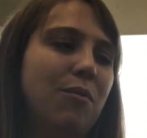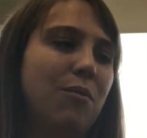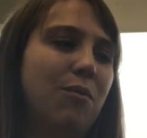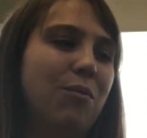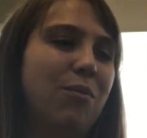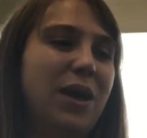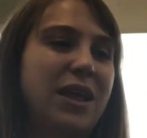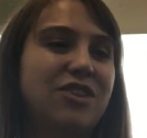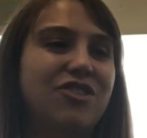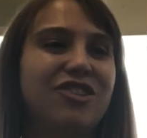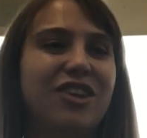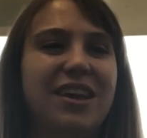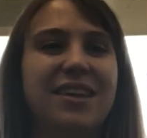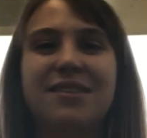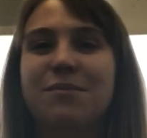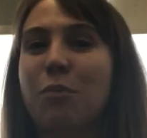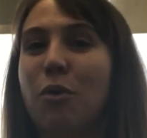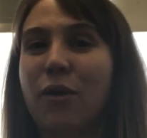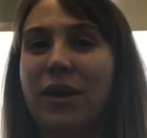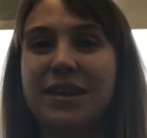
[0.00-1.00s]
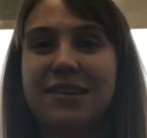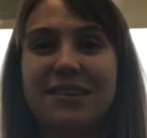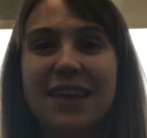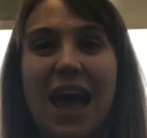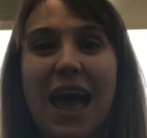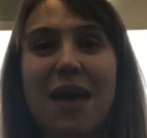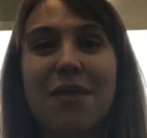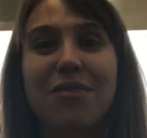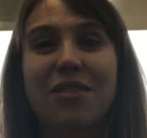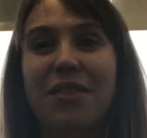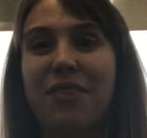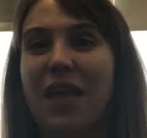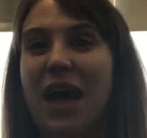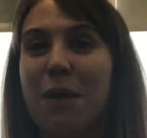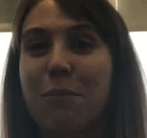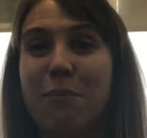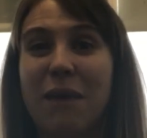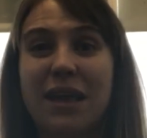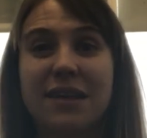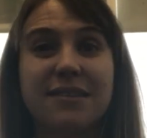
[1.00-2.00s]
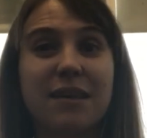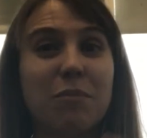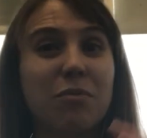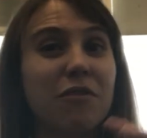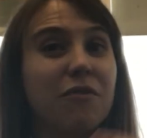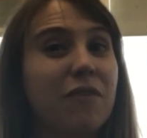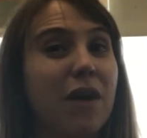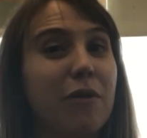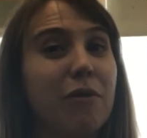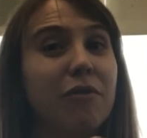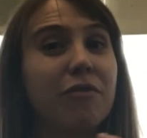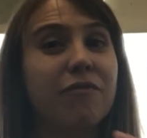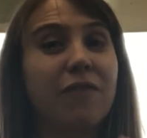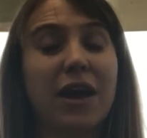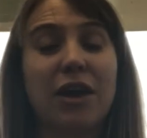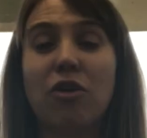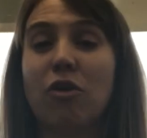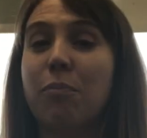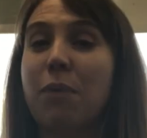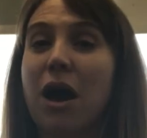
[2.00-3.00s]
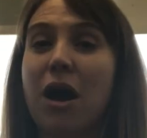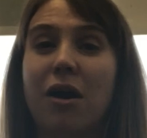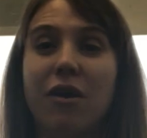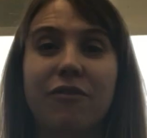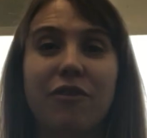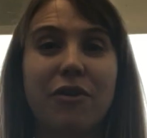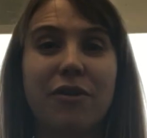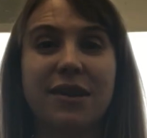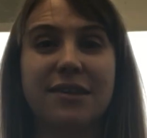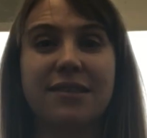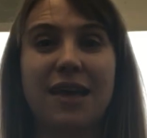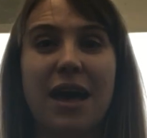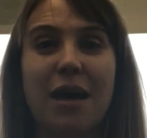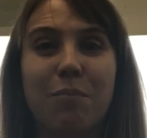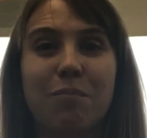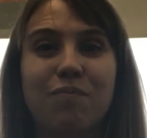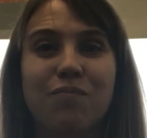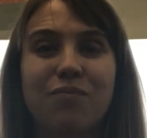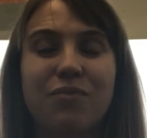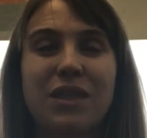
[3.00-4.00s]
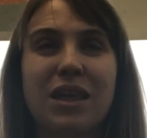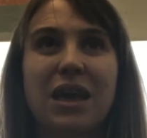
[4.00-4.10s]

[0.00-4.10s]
which is more in depth, and that makes up the very final part of your exam.